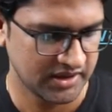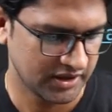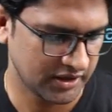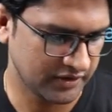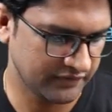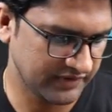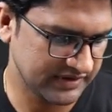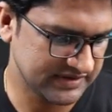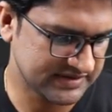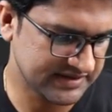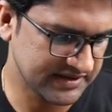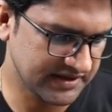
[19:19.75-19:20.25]
Now
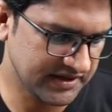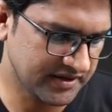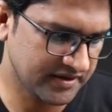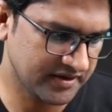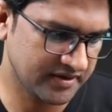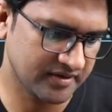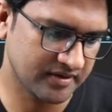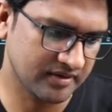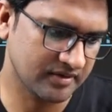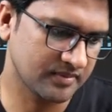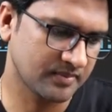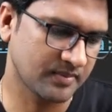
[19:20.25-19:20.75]
if I see
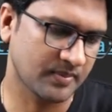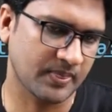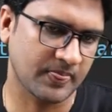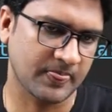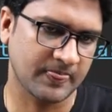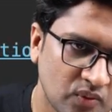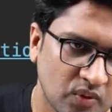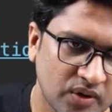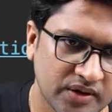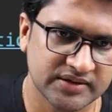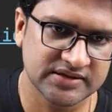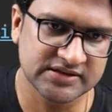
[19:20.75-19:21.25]
here,
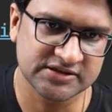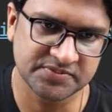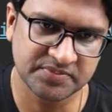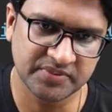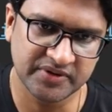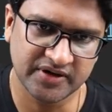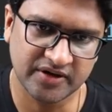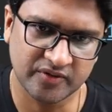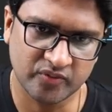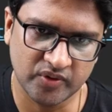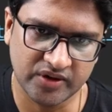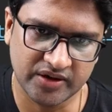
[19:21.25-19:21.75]
what this
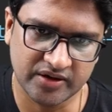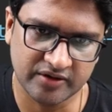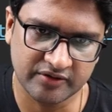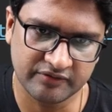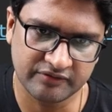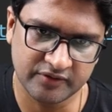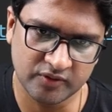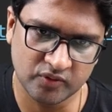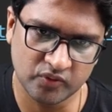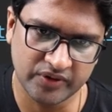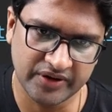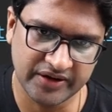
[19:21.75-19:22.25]
means, a quick
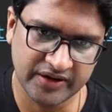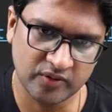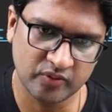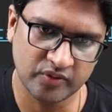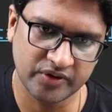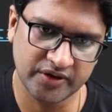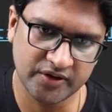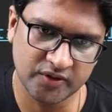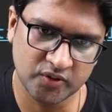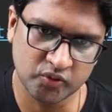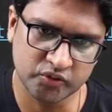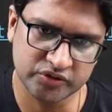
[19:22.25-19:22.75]
review, when I go
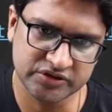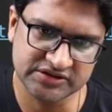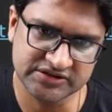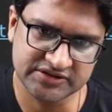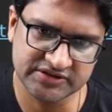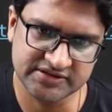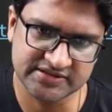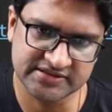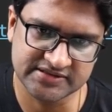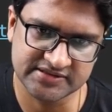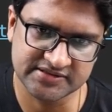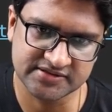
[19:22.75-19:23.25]
and do this,
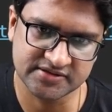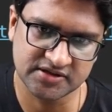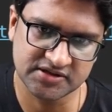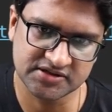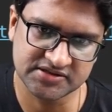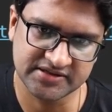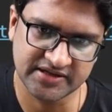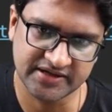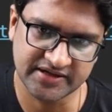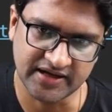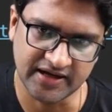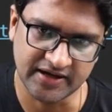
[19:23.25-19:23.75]
this
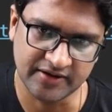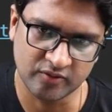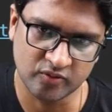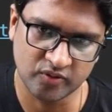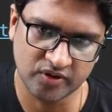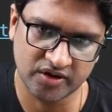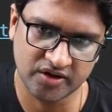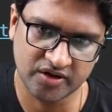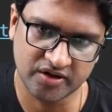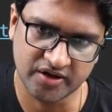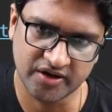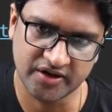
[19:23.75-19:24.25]
results that I go
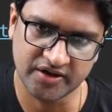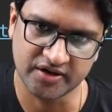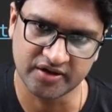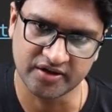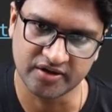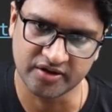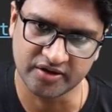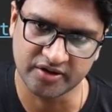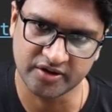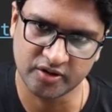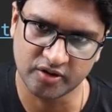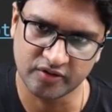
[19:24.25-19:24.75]
and create an
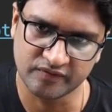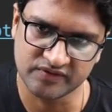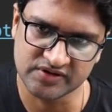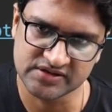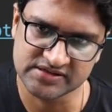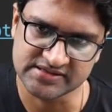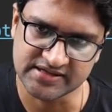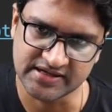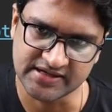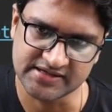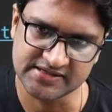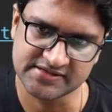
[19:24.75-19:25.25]
array of the
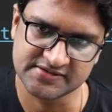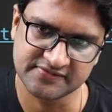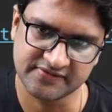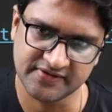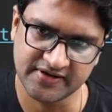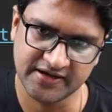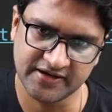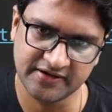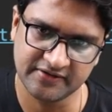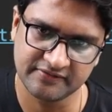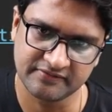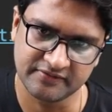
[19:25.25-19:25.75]
size
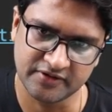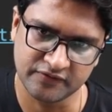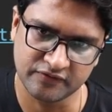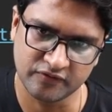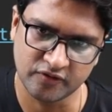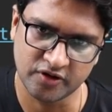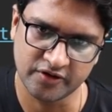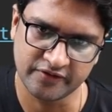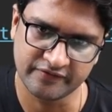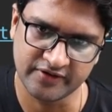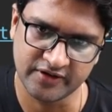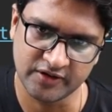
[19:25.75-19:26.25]
5,
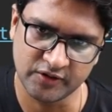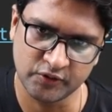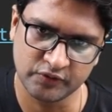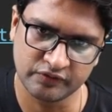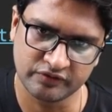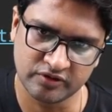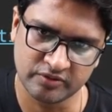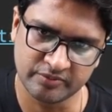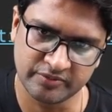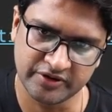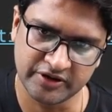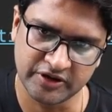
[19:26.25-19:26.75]
default value
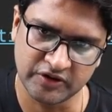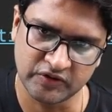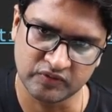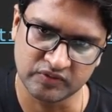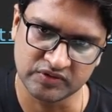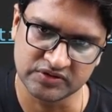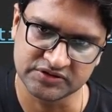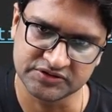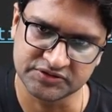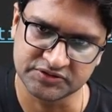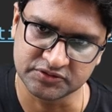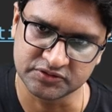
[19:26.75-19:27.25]
will be
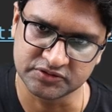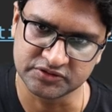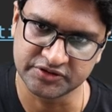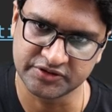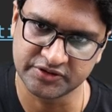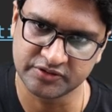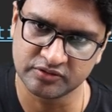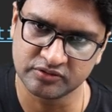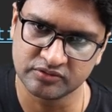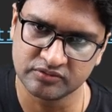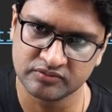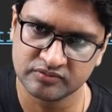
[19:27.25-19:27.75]
equals to
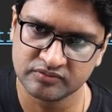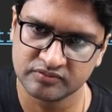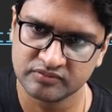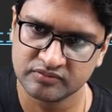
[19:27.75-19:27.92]
0.